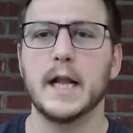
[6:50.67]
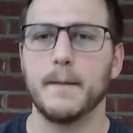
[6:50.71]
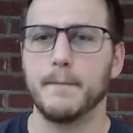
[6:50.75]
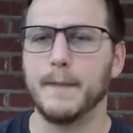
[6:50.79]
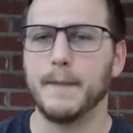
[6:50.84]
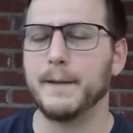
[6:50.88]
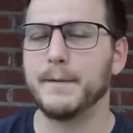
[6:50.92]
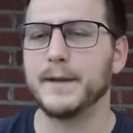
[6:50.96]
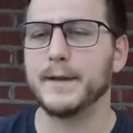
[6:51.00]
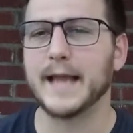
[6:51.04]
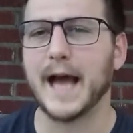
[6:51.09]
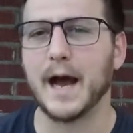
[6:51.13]

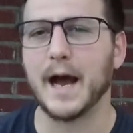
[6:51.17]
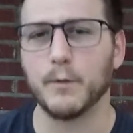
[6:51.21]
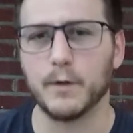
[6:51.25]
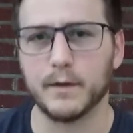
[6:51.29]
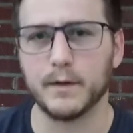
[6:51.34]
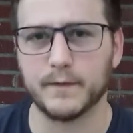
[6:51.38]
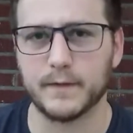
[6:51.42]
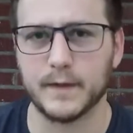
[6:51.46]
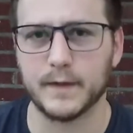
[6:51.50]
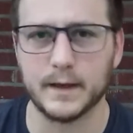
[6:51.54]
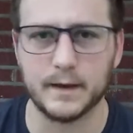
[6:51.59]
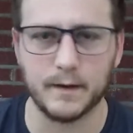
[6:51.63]
Maybe that
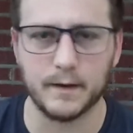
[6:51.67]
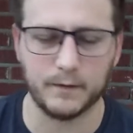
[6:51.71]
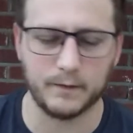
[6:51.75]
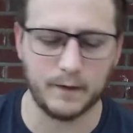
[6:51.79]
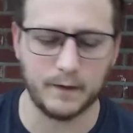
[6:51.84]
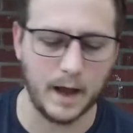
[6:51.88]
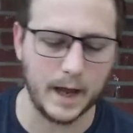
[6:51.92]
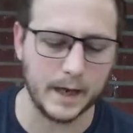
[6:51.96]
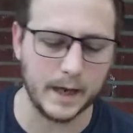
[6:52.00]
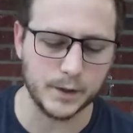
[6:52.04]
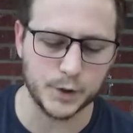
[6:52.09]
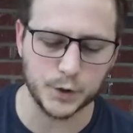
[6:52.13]
was the
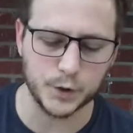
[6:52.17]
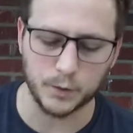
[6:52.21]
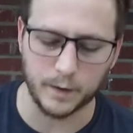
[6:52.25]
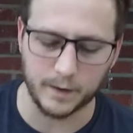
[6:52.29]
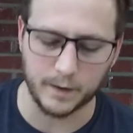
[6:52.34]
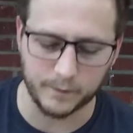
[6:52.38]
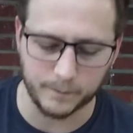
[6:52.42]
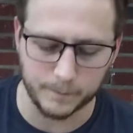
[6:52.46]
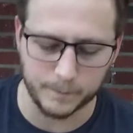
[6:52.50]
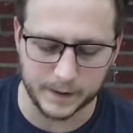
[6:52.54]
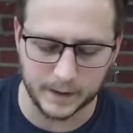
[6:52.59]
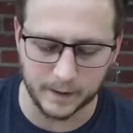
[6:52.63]
design
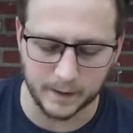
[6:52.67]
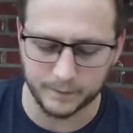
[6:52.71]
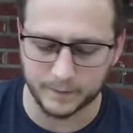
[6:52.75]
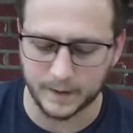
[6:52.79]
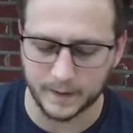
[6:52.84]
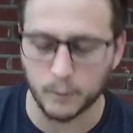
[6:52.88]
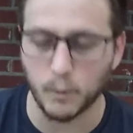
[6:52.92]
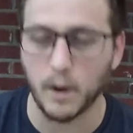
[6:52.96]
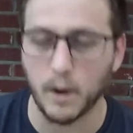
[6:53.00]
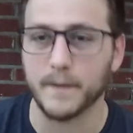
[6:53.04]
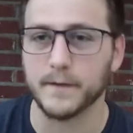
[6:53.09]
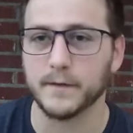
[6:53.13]
choice because
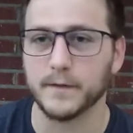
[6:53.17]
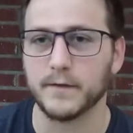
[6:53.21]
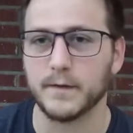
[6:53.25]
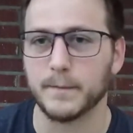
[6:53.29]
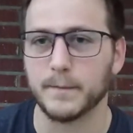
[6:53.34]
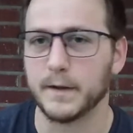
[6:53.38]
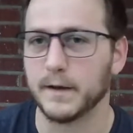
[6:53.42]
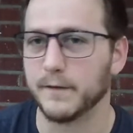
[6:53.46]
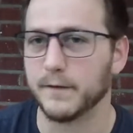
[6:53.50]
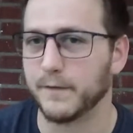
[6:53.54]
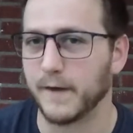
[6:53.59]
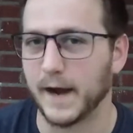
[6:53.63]
they want this to
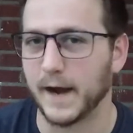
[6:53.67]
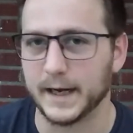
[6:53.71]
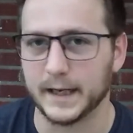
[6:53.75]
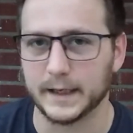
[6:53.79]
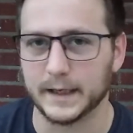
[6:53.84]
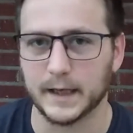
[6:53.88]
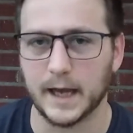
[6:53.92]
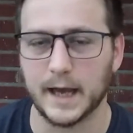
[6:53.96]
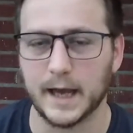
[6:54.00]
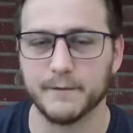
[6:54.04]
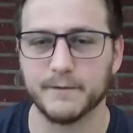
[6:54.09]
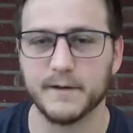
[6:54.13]
be a
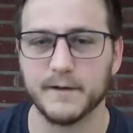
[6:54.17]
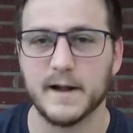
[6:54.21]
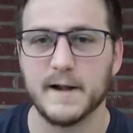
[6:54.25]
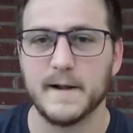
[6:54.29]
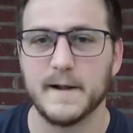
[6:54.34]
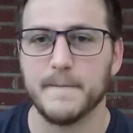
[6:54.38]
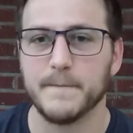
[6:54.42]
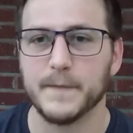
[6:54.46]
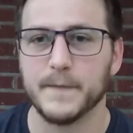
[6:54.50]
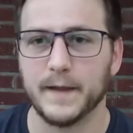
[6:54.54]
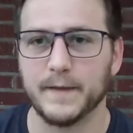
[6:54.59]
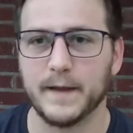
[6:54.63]
fighting knife
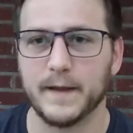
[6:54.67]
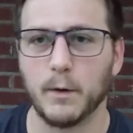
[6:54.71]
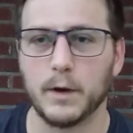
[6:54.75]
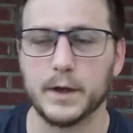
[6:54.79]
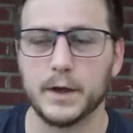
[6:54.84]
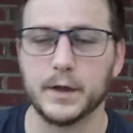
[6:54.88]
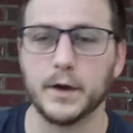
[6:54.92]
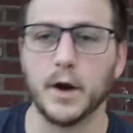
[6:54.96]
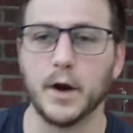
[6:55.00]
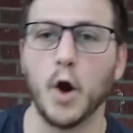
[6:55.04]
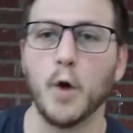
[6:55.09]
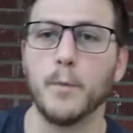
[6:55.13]
and they
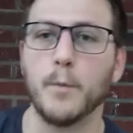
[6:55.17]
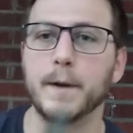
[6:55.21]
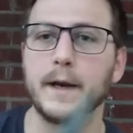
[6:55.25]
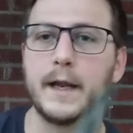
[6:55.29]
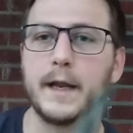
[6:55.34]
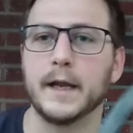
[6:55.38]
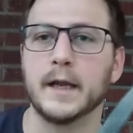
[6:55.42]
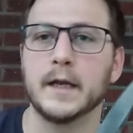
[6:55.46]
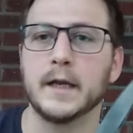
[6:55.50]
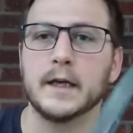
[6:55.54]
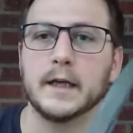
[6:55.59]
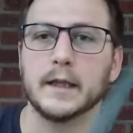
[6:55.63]
want you to open
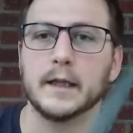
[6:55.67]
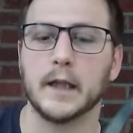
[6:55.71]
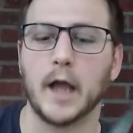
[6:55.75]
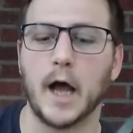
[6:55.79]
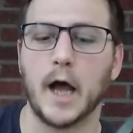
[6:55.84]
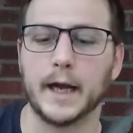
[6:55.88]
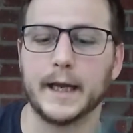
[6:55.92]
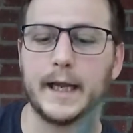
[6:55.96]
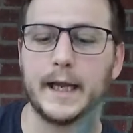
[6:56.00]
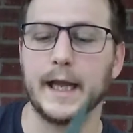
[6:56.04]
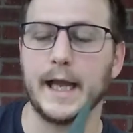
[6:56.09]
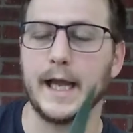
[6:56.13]
it,
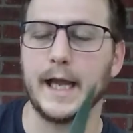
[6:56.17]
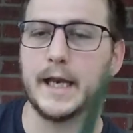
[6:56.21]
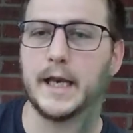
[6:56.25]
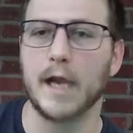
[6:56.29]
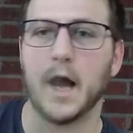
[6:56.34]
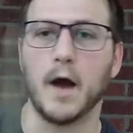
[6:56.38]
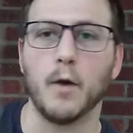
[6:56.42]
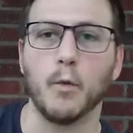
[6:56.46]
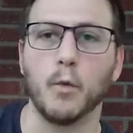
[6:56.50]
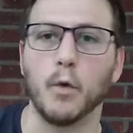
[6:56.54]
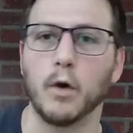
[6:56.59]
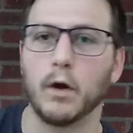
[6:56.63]
lock it, and
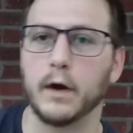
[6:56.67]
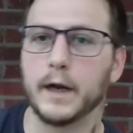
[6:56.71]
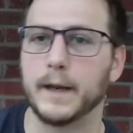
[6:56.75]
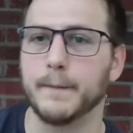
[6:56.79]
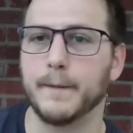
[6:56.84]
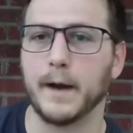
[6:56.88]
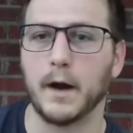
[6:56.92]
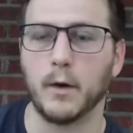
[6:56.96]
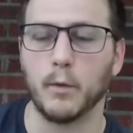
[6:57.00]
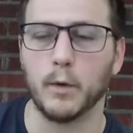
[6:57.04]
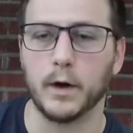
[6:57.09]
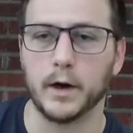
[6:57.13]
not worry
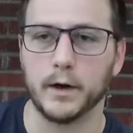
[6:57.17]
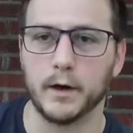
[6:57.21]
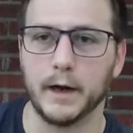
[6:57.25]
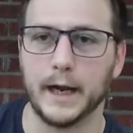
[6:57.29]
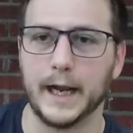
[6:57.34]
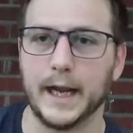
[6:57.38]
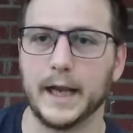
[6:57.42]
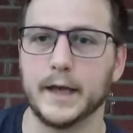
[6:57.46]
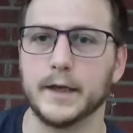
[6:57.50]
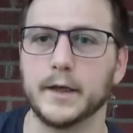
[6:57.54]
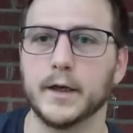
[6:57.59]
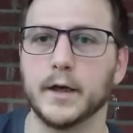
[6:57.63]
about where your
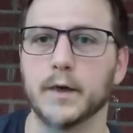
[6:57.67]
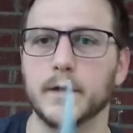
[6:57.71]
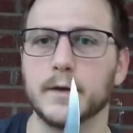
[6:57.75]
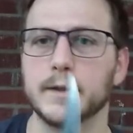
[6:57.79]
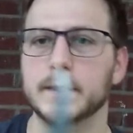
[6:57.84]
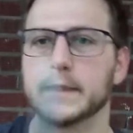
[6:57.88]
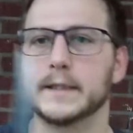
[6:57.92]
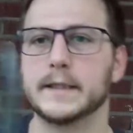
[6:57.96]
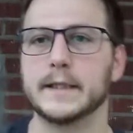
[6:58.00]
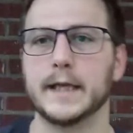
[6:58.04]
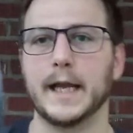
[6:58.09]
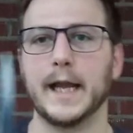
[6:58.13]
hand
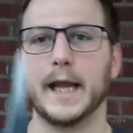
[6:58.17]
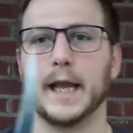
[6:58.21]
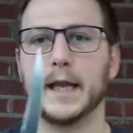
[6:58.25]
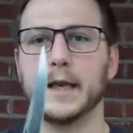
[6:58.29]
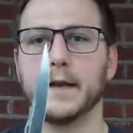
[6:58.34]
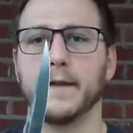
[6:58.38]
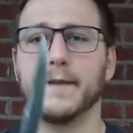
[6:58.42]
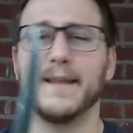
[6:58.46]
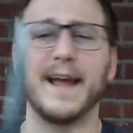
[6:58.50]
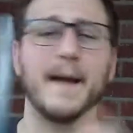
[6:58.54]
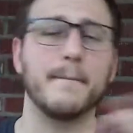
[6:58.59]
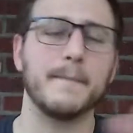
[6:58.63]
goes.
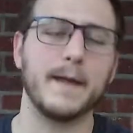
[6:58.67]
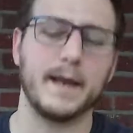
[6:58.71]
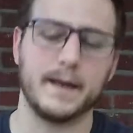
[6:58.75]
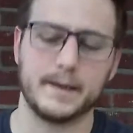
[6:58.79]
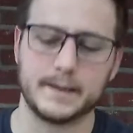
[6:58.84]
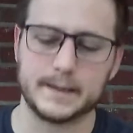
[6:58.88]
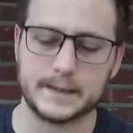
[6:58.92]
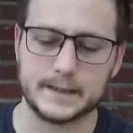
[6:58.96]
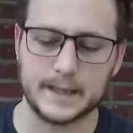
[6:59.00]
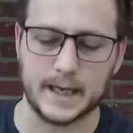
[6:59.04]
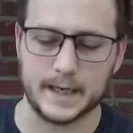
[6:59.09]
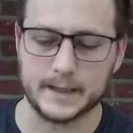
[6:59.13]
And that
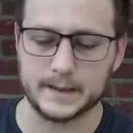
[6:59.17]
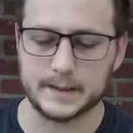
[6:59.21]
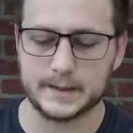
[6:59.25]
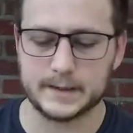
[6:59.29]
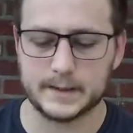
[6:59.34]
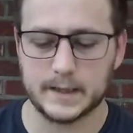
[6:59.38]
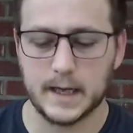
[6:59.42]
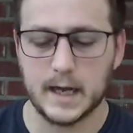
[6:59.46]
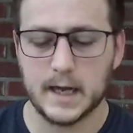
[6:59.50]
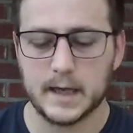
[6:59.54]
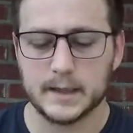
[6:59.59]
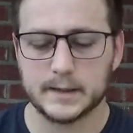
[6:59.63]
makes
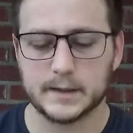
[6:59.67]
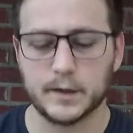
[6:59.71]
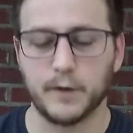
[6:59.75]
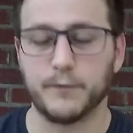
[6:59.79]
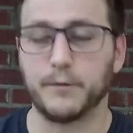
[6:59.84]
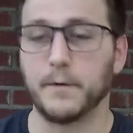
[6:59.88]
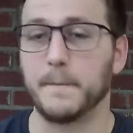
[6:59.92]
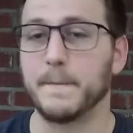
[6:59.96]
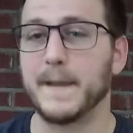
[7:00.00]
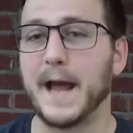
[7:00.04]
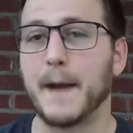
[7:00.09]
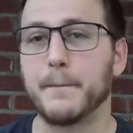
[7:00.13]
sense. So
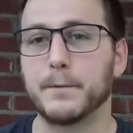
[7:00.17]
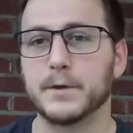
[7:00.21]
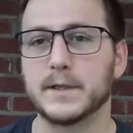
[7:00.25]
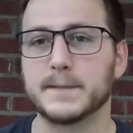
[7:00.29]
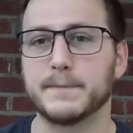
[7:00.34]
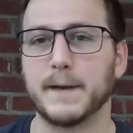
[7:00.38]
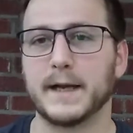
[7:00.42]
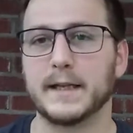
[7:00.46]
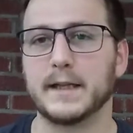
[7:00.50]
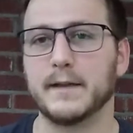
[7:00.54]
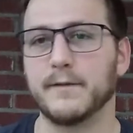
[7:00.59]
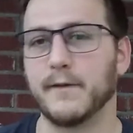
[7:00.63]
from that
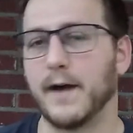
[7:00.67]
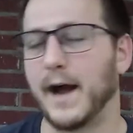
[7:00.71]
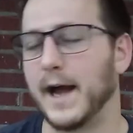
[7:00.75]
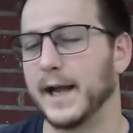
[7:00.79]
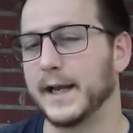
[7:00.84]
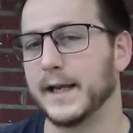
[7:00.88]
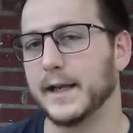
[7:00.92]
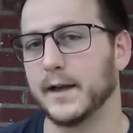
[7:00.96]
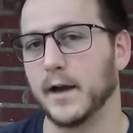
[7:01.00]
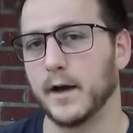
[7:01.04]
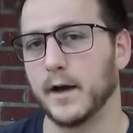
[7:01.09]
perspective, I can